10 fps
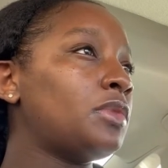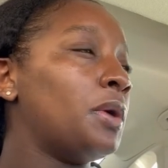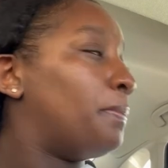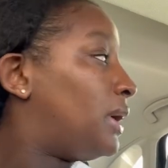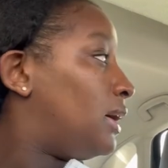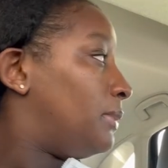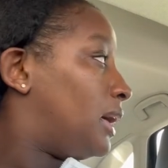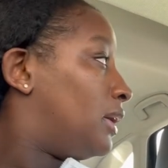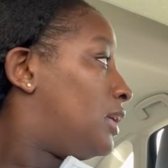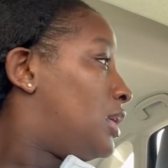But yeah,
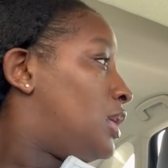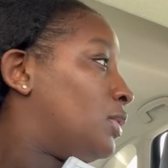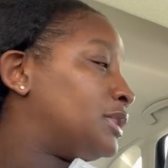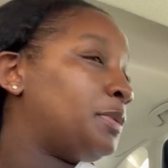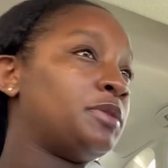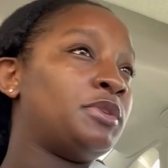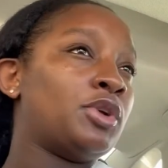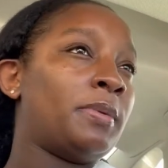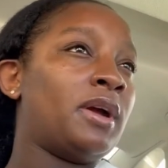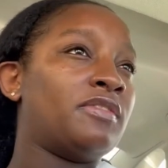we're supposed to be
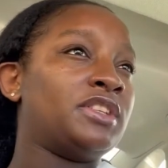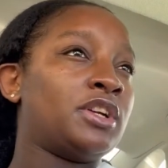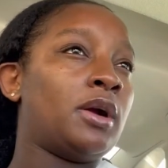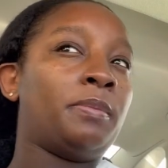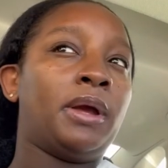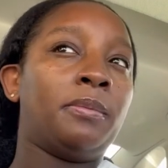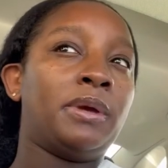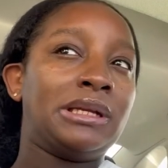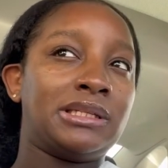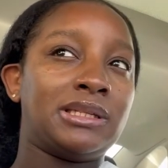dropping off this car and pick up
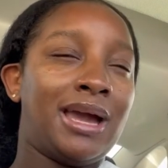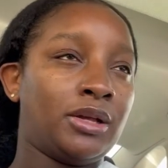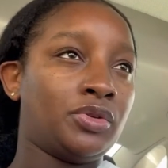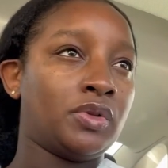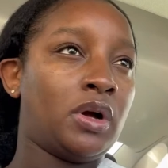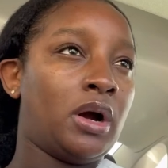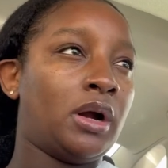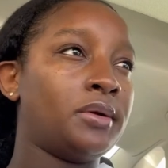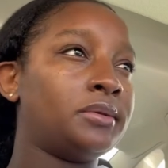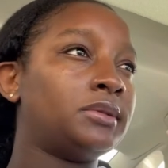his actual
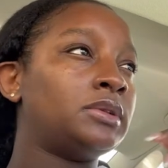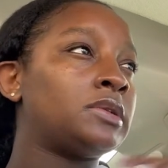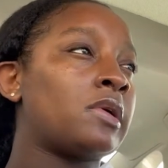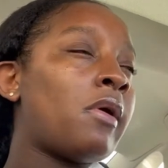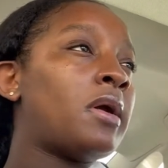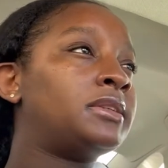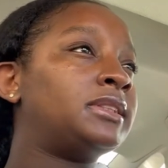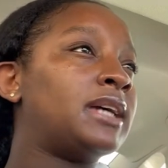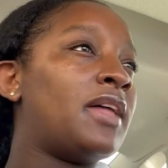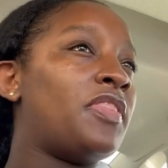car,
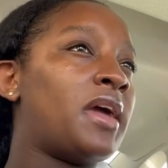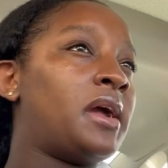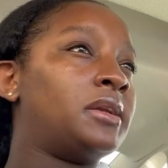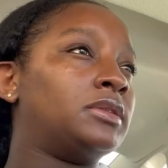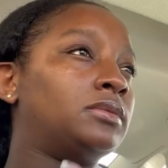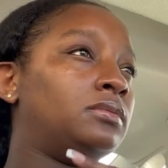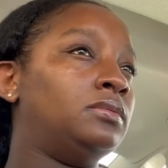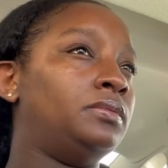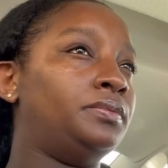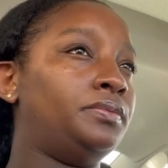and then
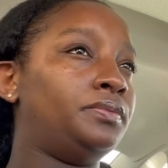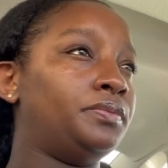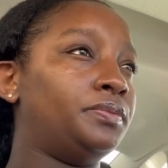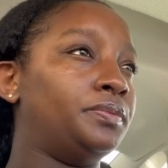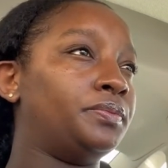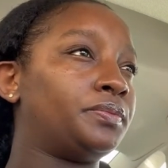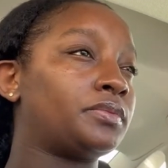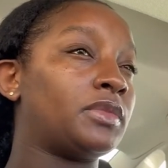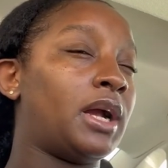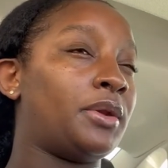
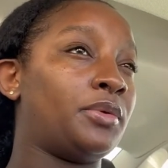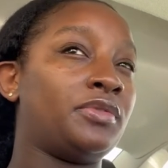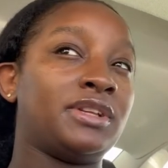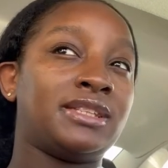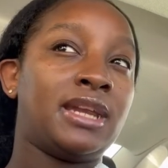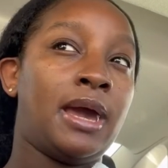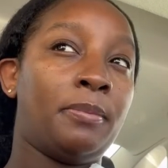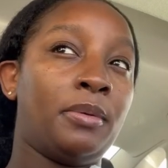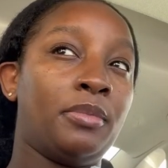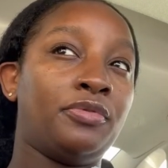I don't know if that's gonna
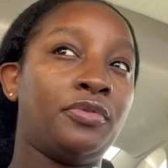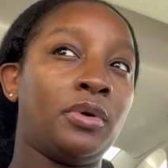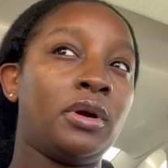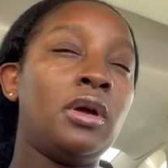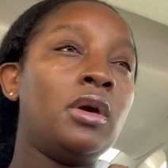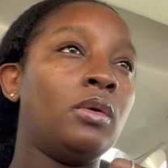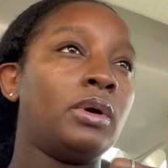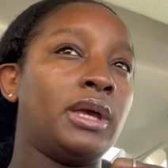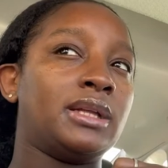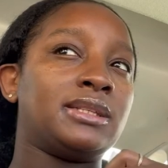happen before. Well,
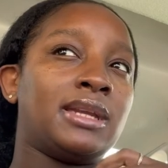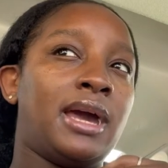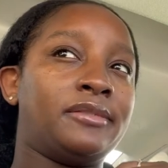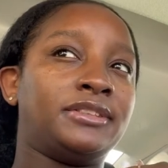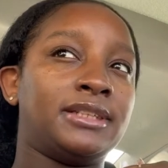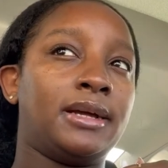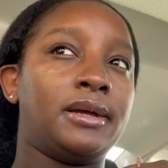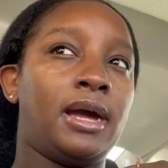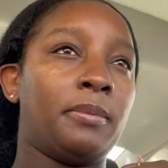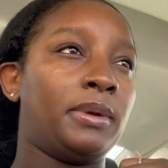yeah, it's gonna have to
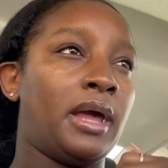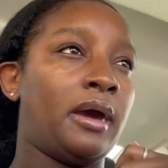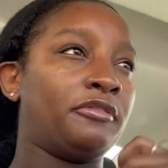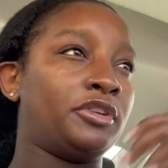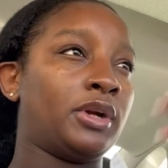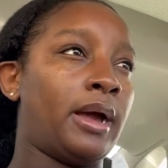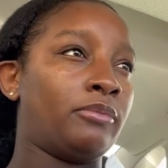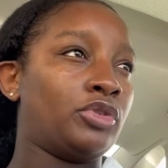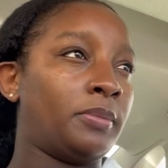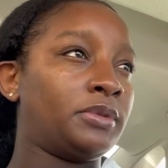happen after I'm
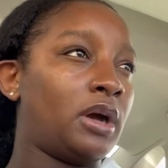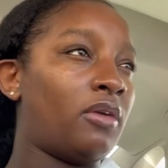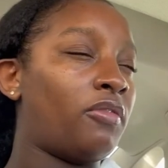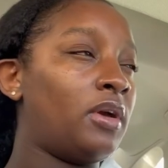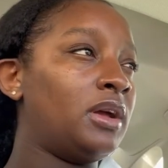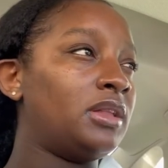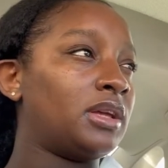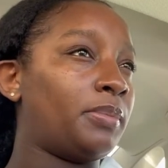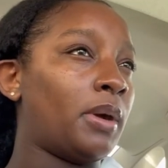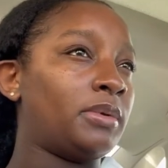dropped off.
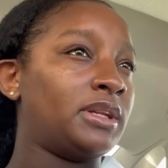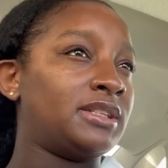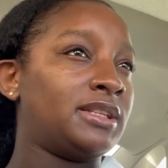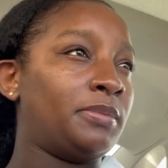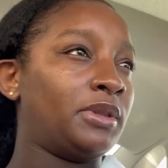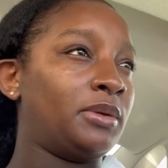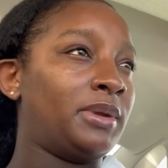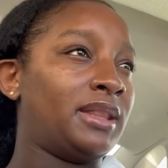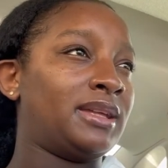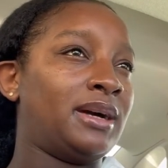I'm probably going to sleep a little bit
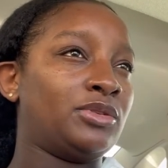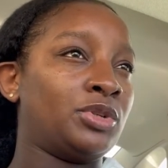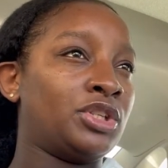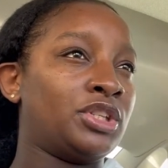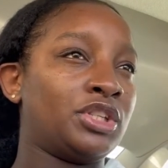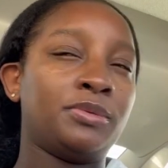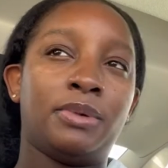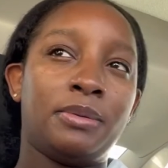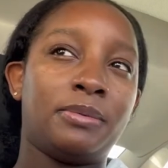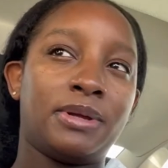at the house, which is such a
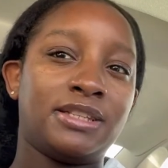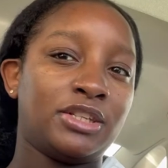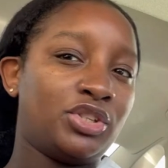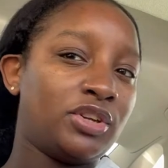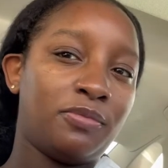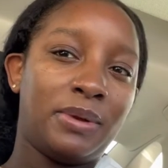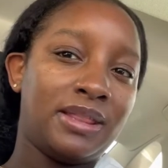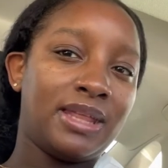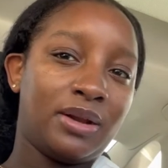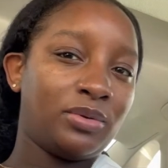bummer because I should have been
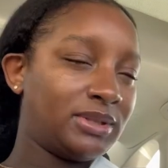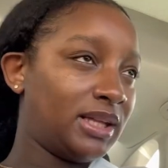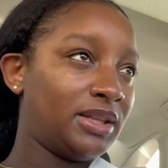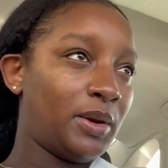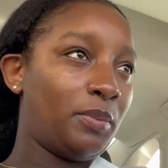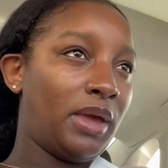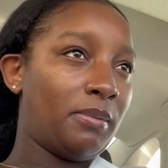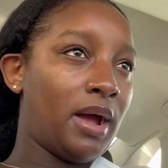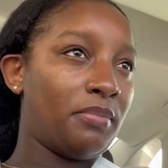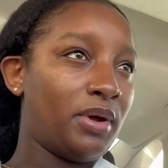in that hotel that I'm paying
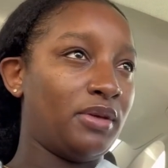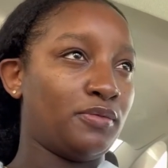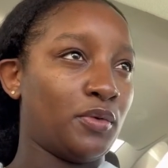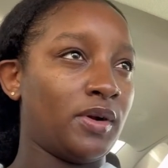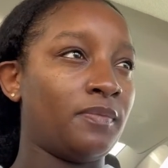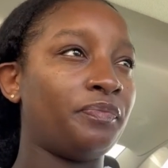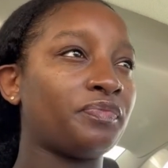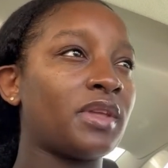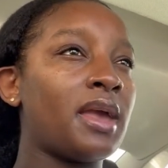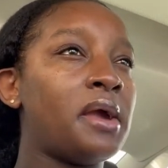mad money for
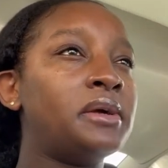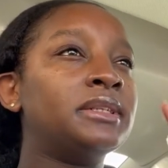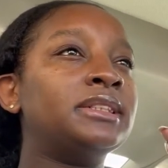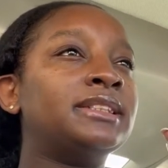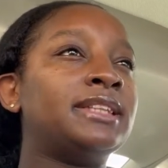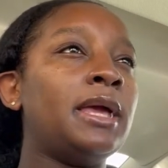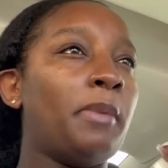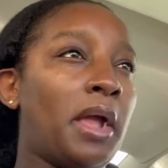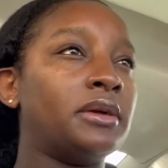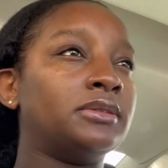
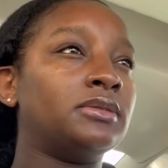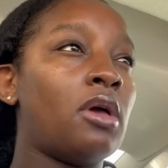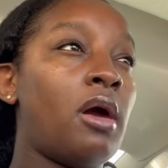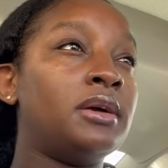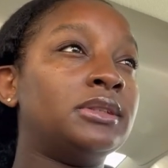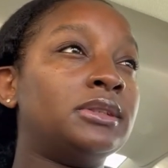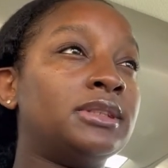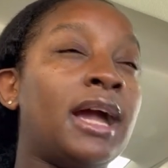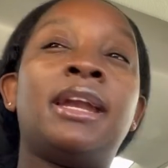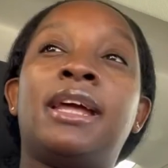sleeping.
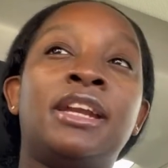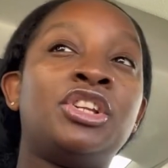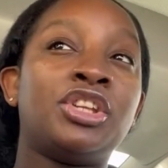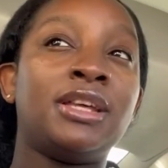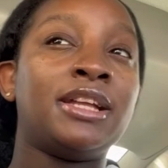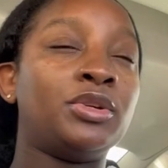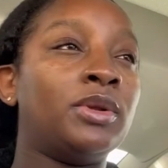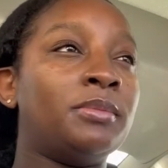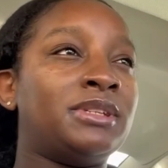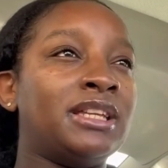And initially I told
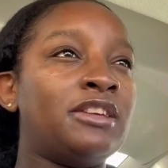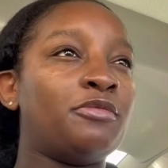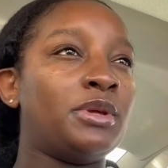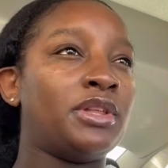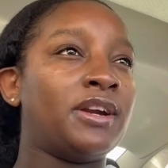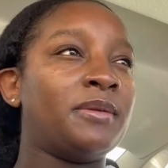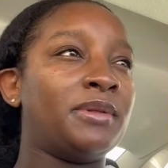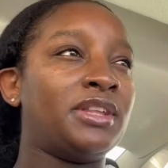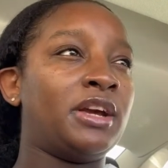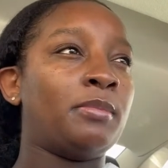him to leave me there,
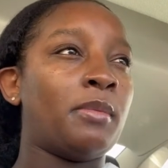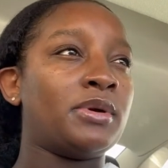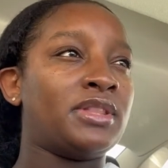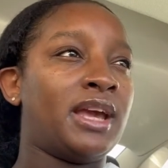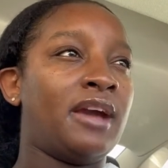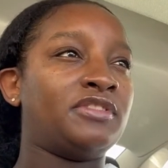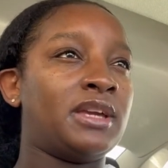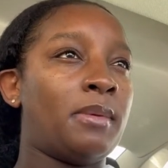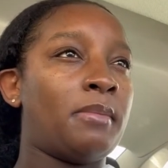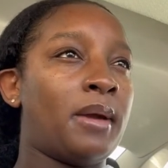but then I remember that I have to
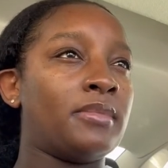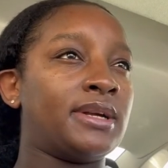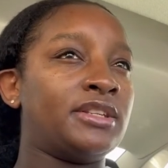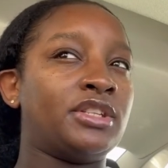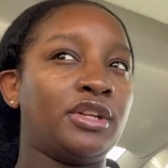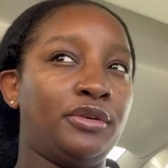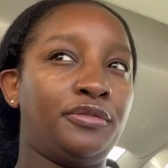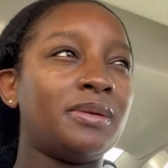get my MacBook and stuff.